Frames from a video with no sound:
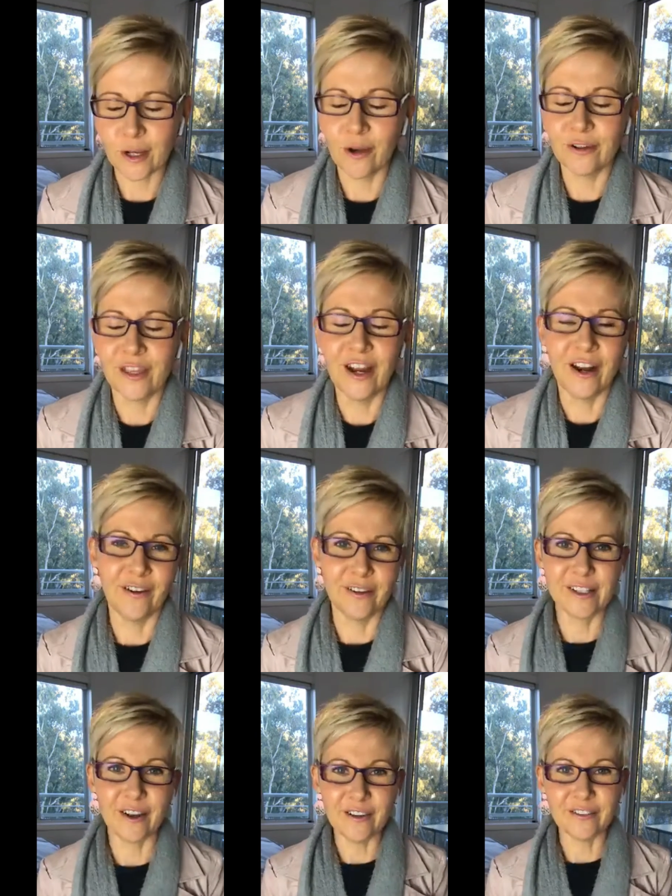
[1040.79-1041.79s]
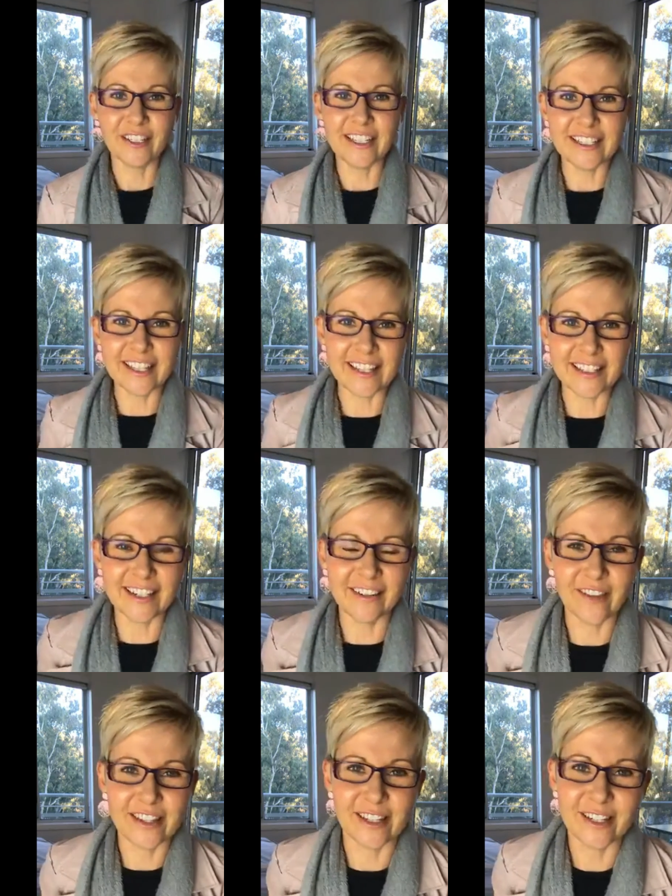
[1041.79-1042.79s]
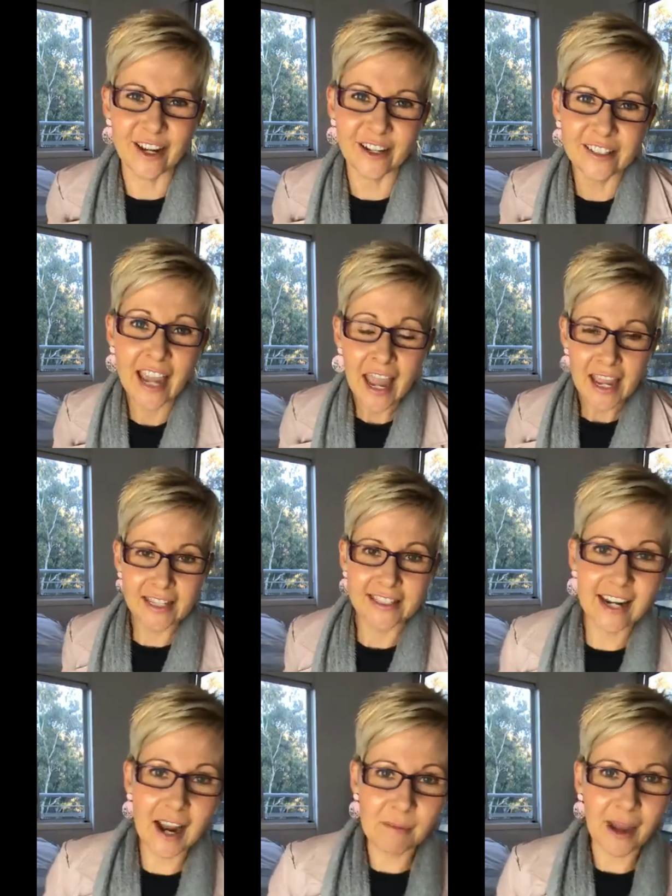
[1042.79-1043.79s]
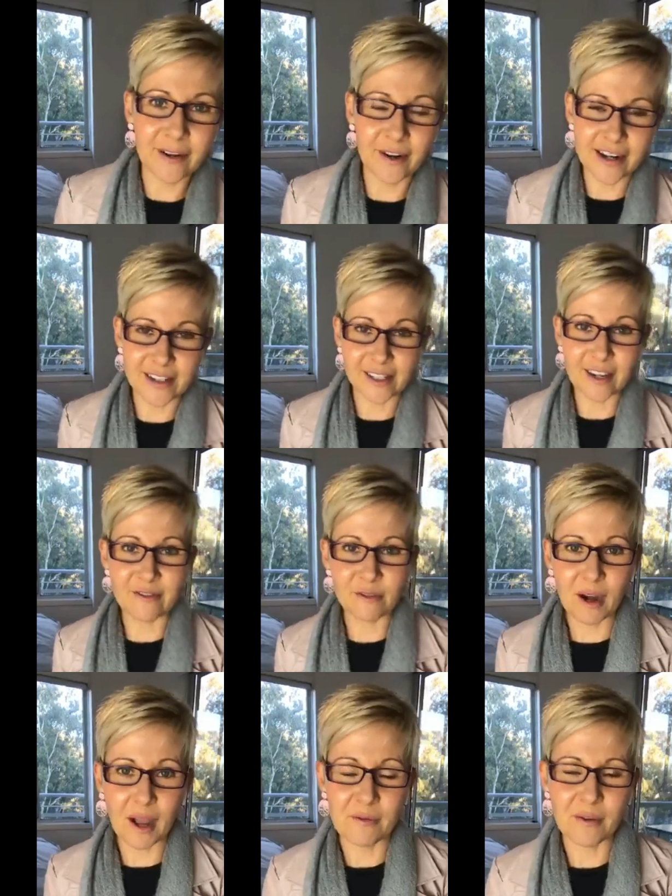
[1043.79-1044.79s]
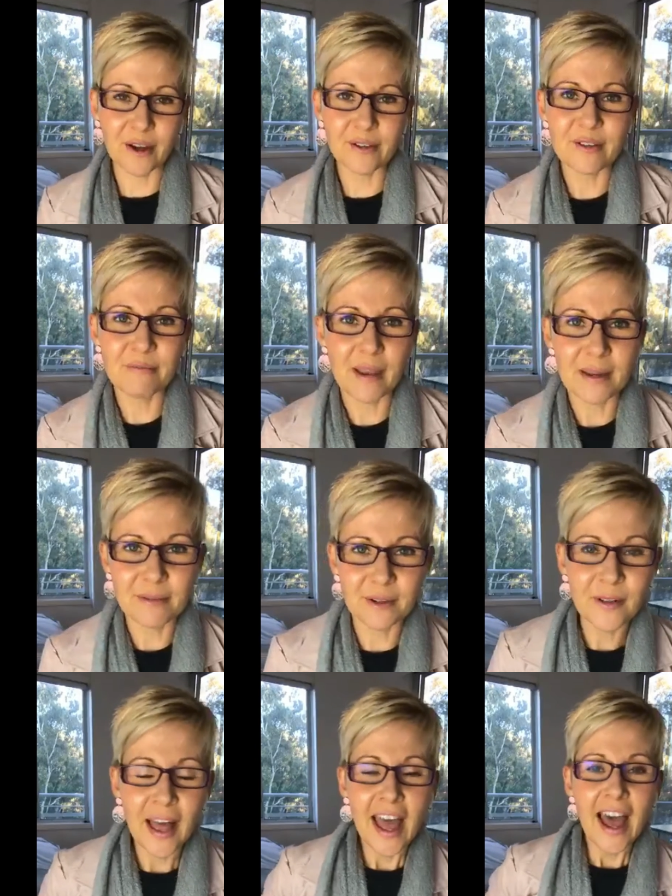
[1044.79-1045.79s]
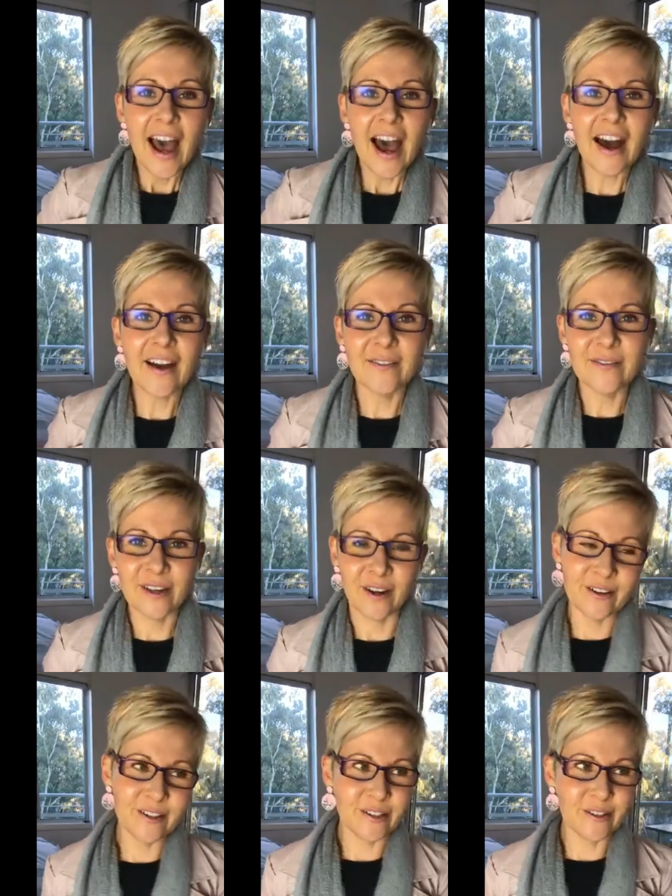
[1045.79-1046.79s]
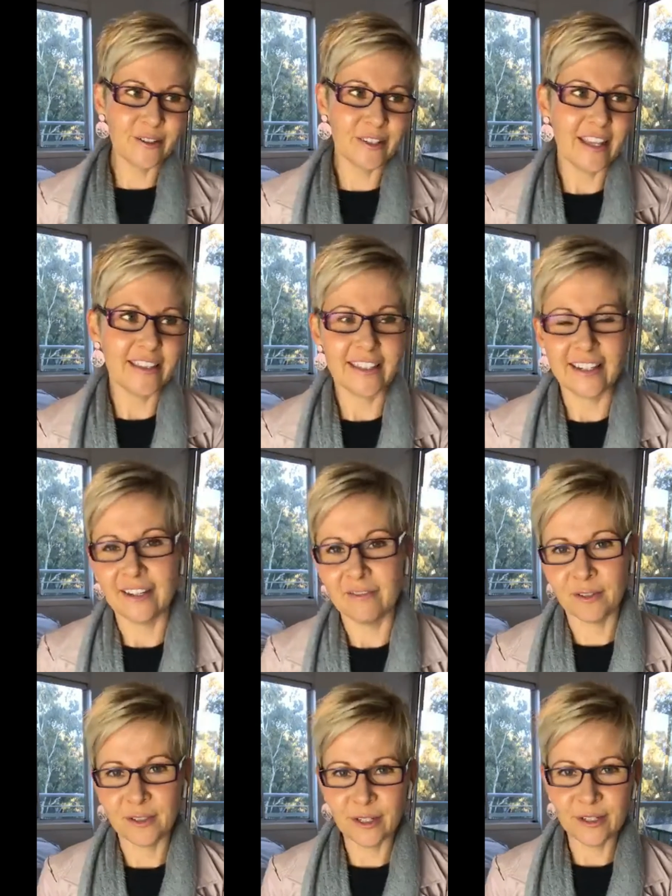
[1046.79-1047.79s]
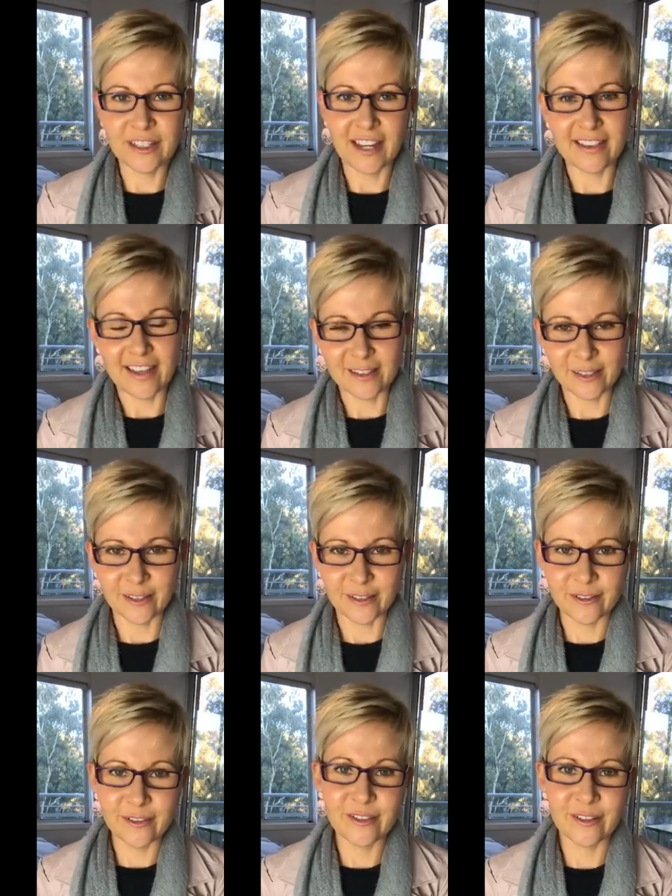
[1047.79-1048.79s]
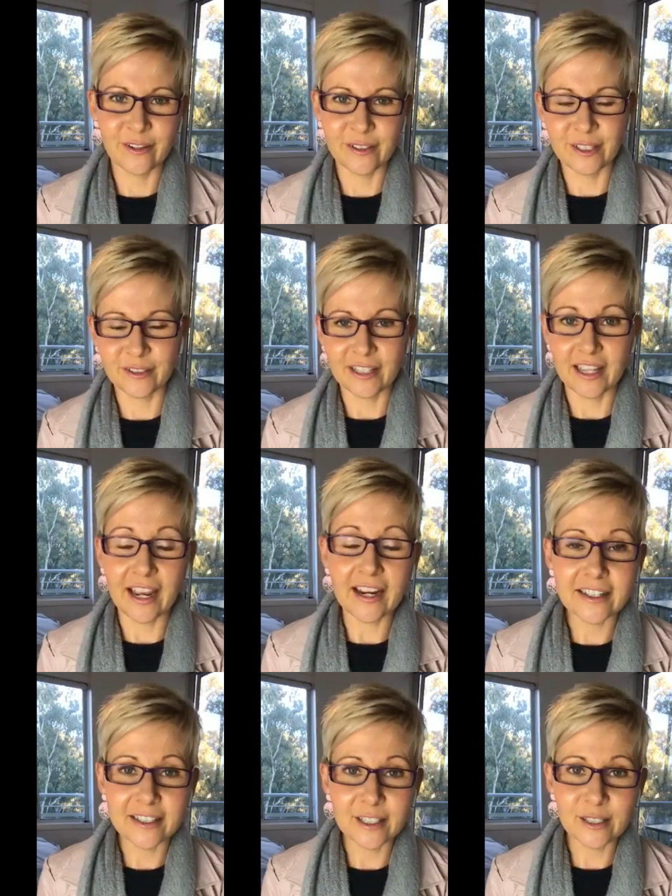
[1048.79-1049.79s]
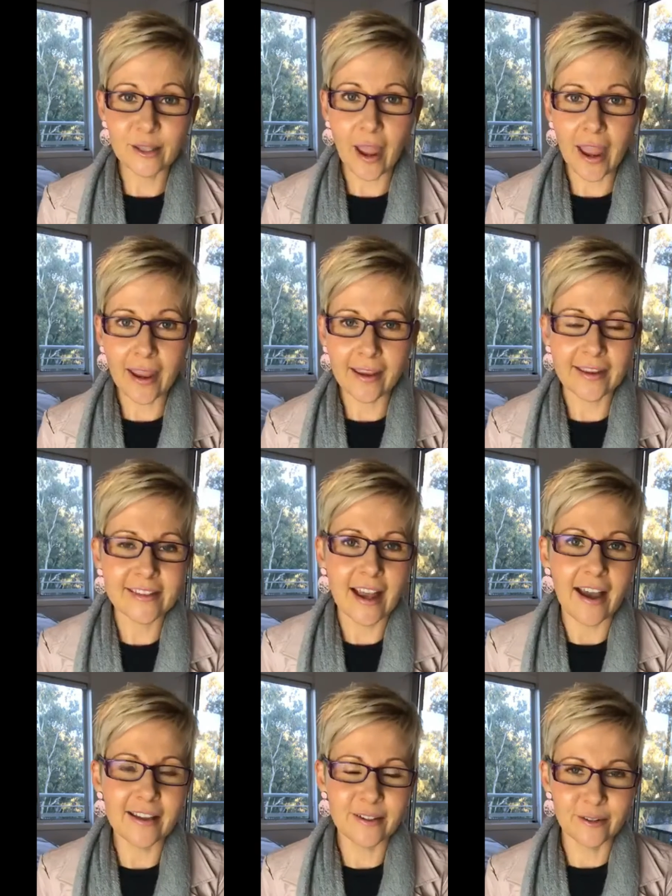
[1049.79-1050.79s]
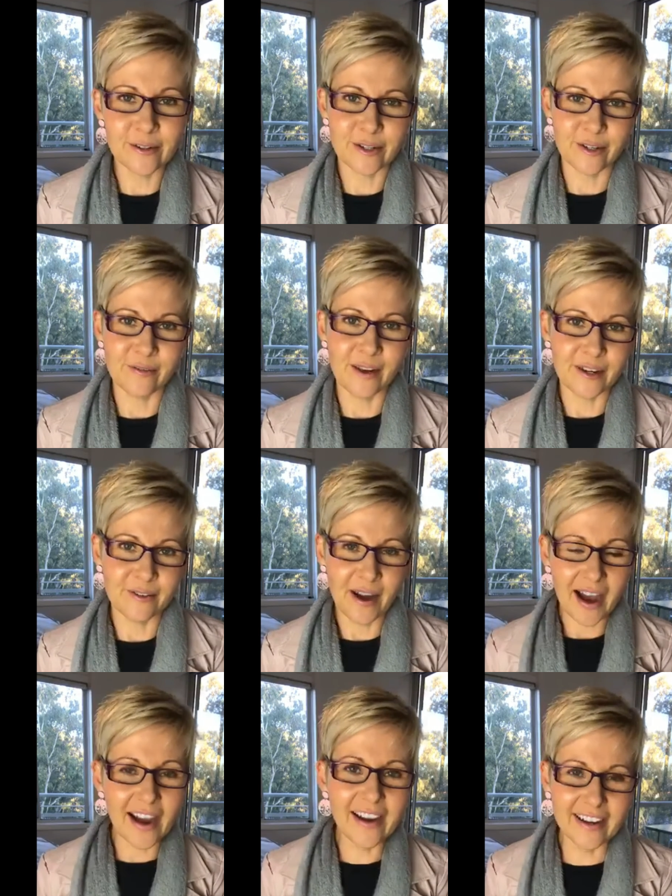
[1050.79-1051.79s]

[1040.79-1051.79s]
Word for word: told that I was overly sensitive as a child. It's now my greatest gift when I work with people. Um, you know, you're too sensitive, or don't take that so so seriously. And it's just like it's hard not to when you are